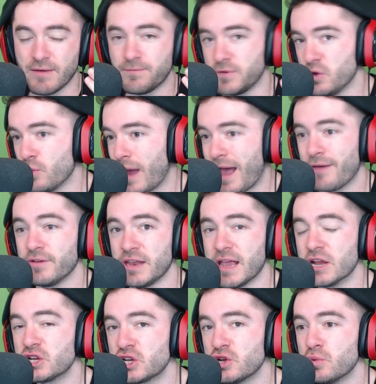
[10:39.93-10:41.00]
if you have an
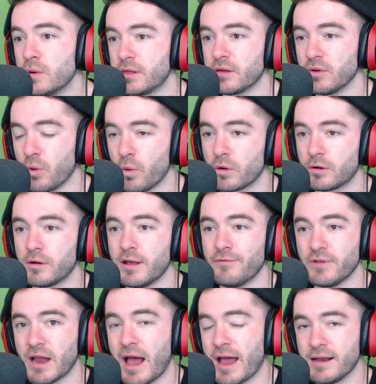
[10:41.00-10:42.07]
issue with an order, if
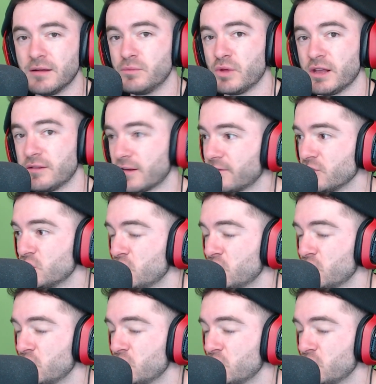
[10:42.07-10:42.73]
an item, like, doesn't